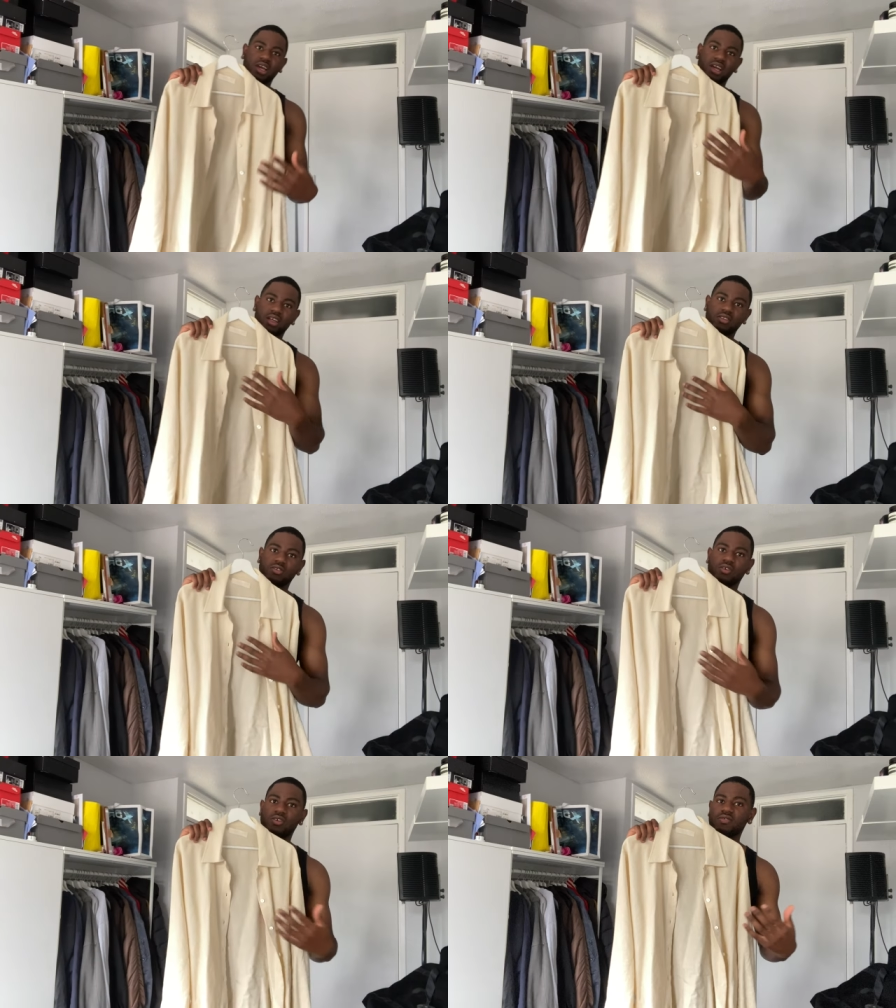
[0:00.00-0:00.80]
and
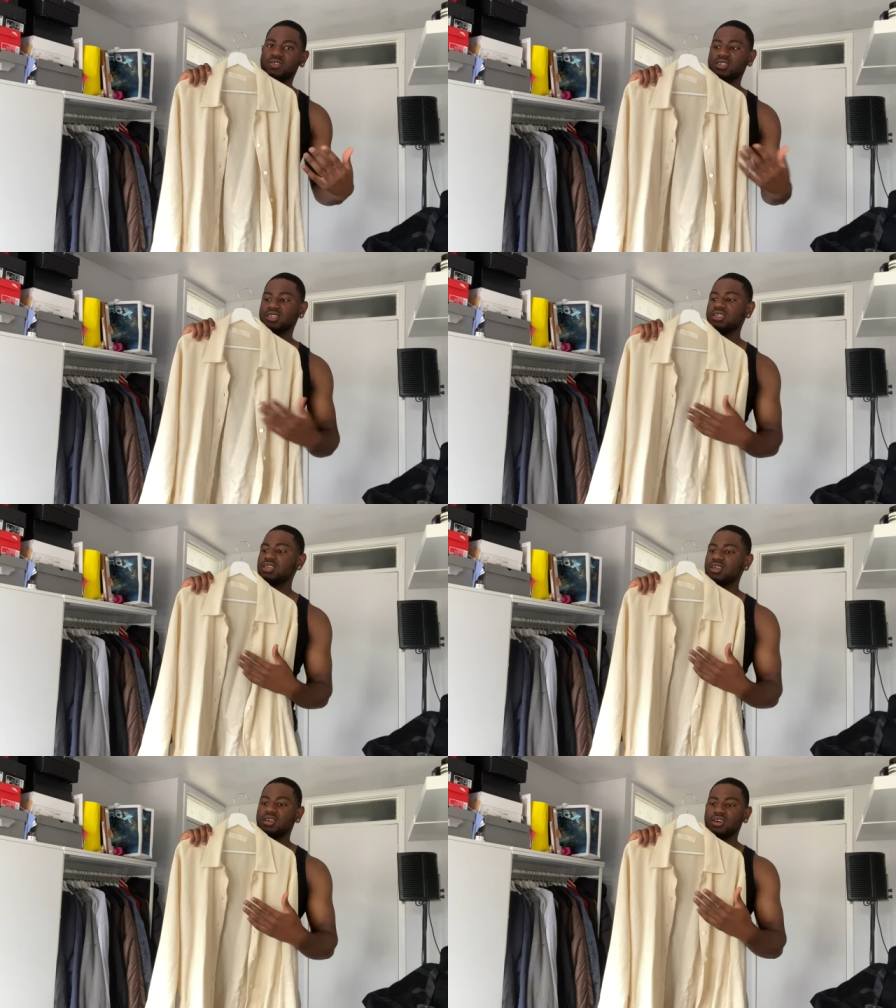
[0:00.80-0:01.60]
obviously
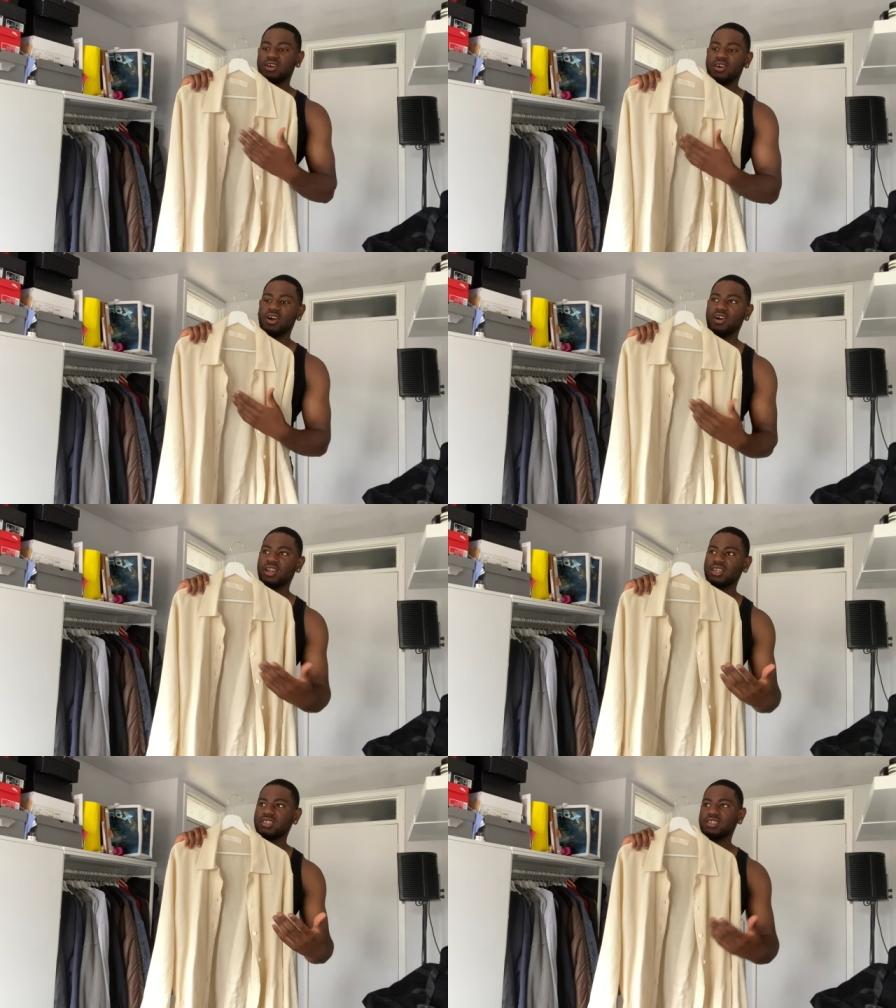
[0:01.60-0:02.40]

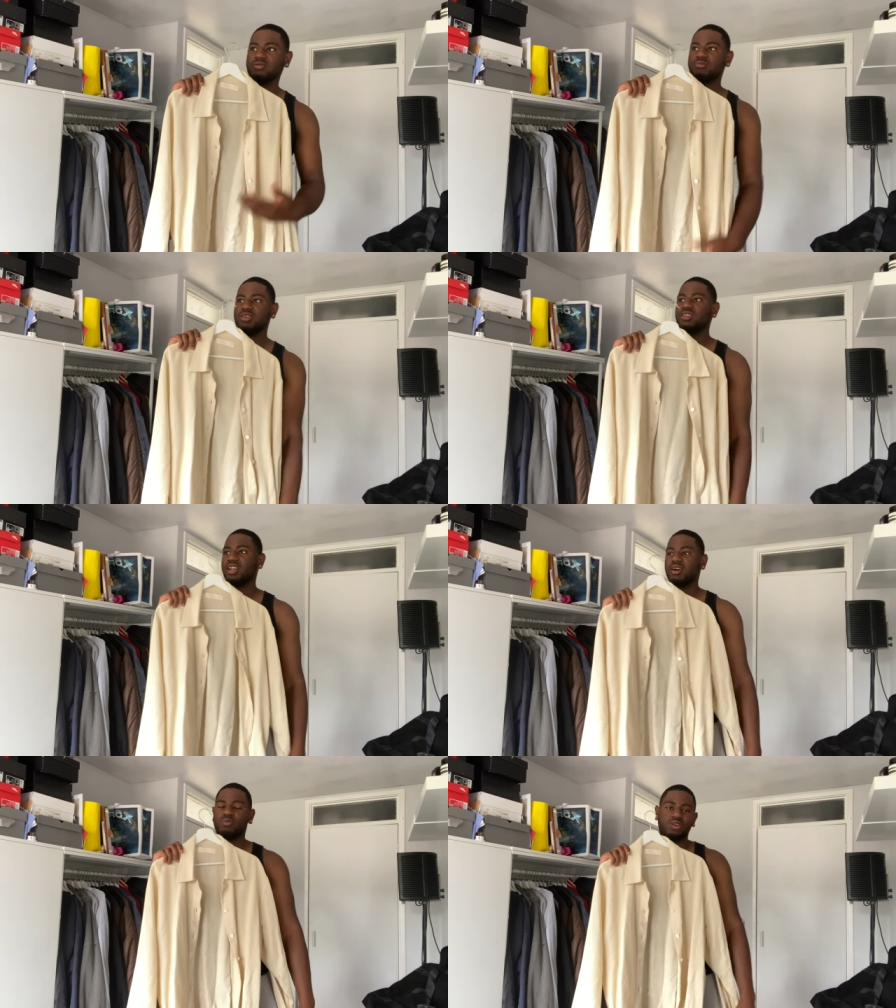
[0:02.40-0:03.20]
Legacy being
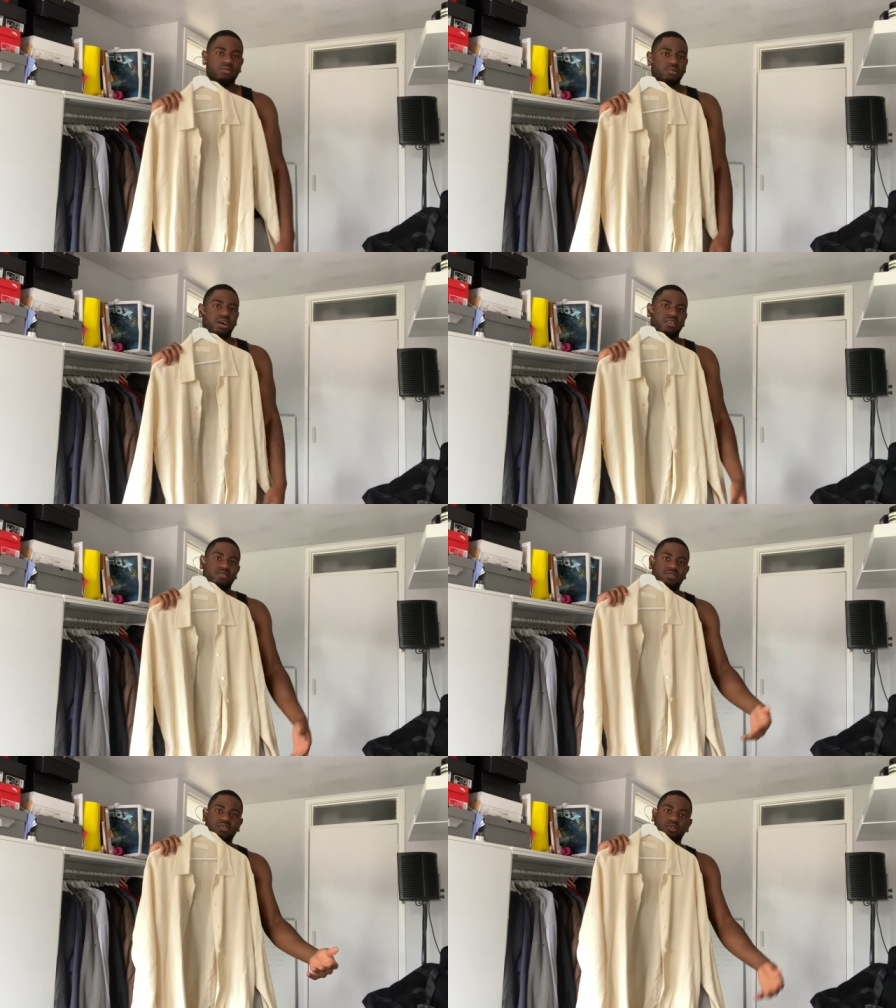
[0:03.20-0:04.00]
like one of my
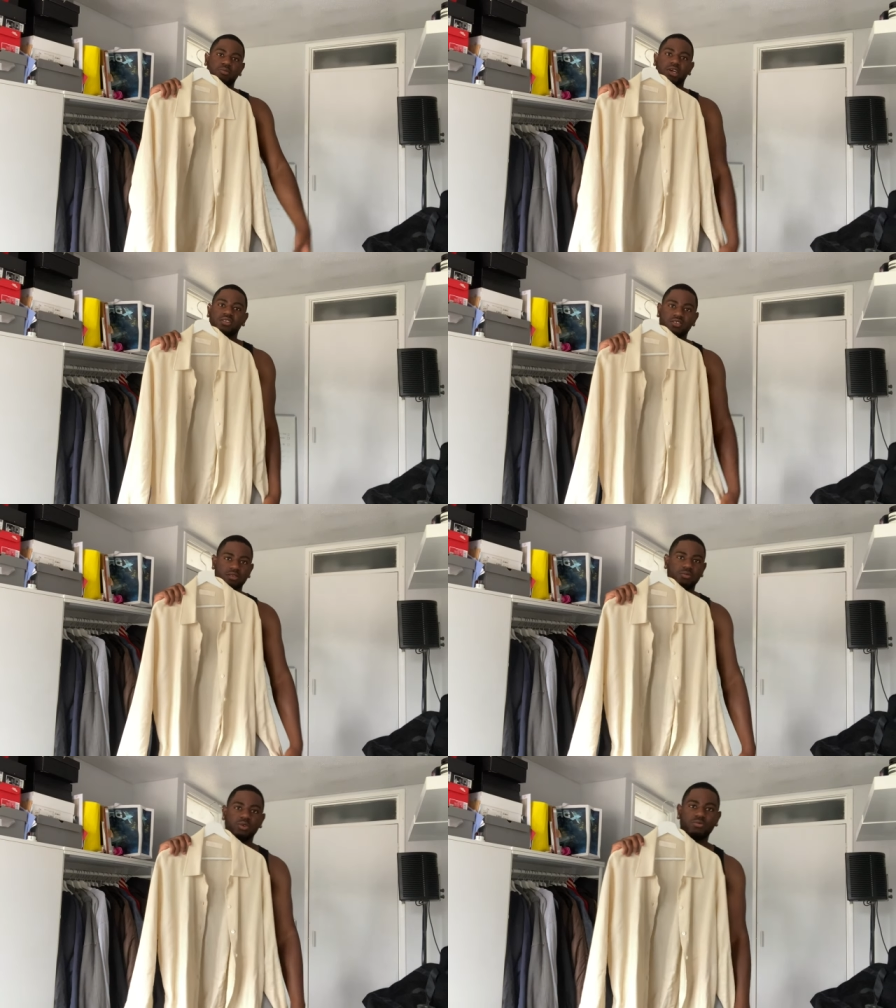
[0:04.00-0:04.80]
favorite brands at the
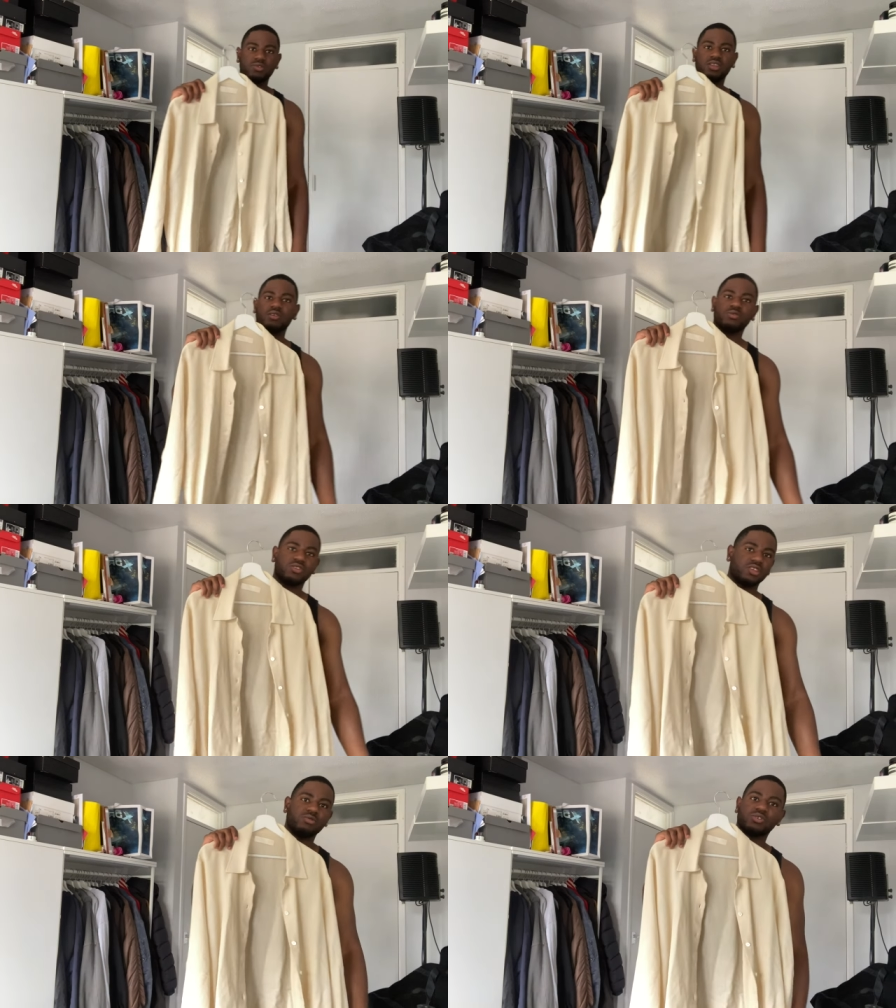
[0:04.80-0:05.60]
moment. It was
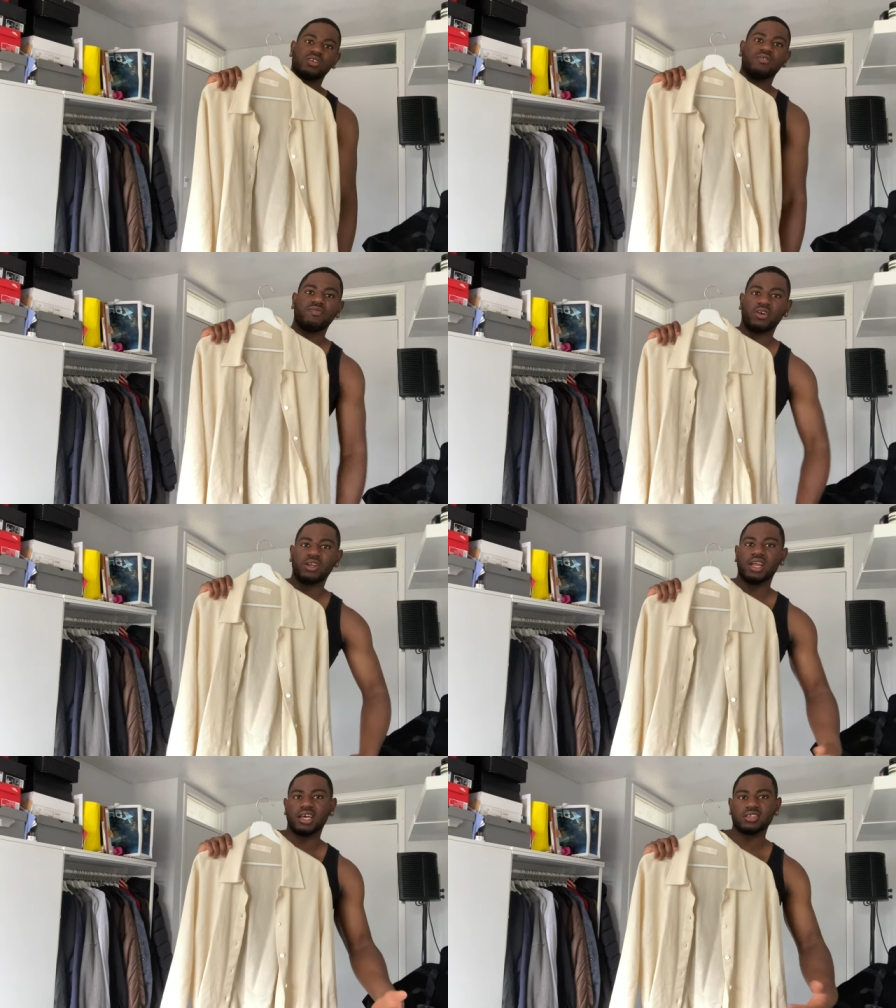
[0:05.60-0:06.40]
it was a very
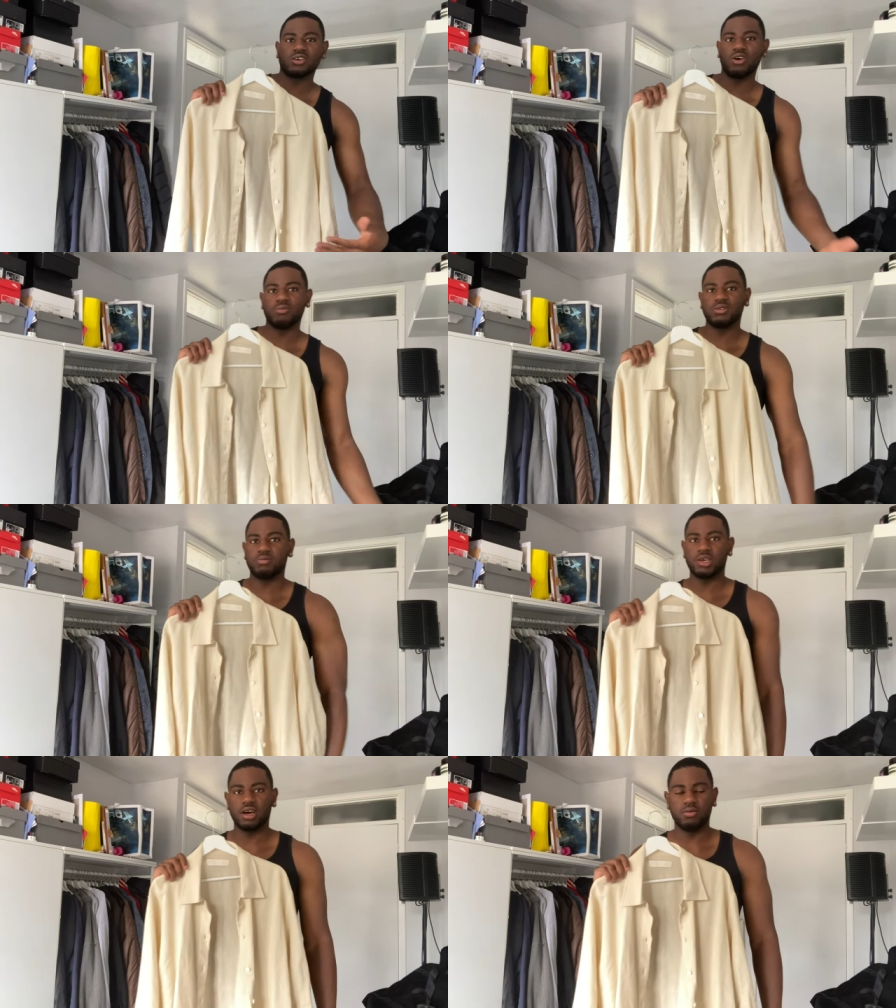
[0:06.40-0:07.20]
nice cop to
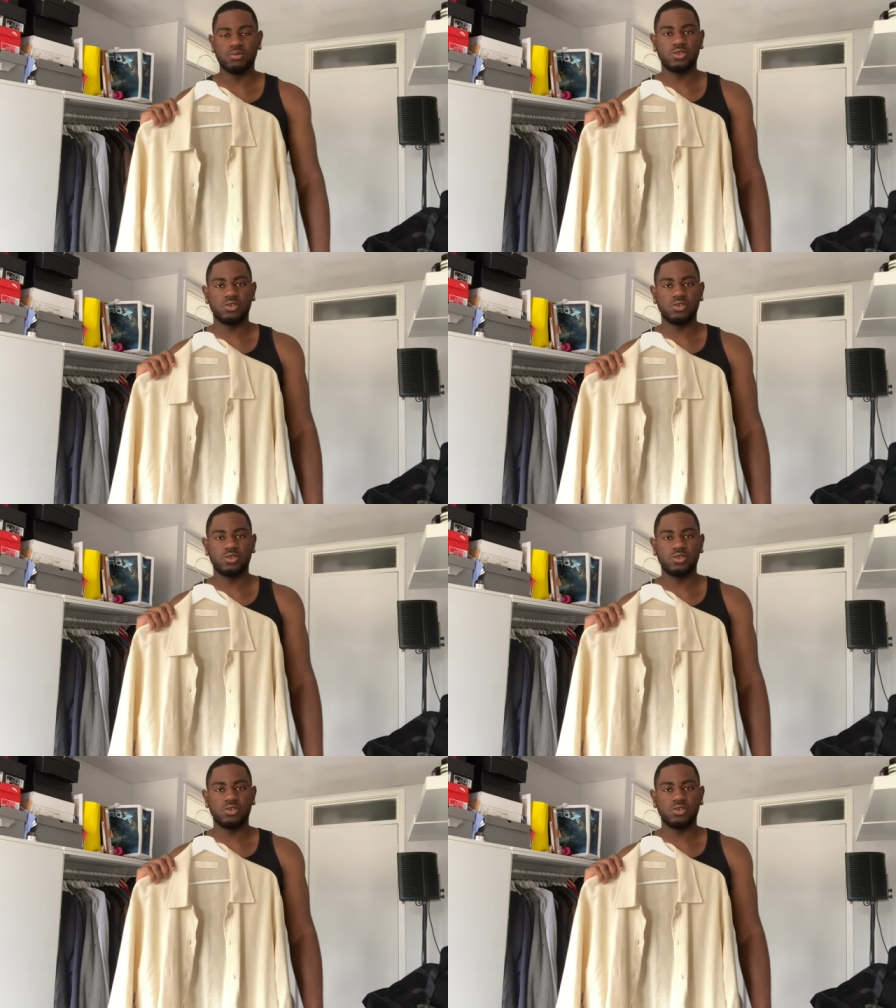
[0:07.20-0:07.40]
pick up.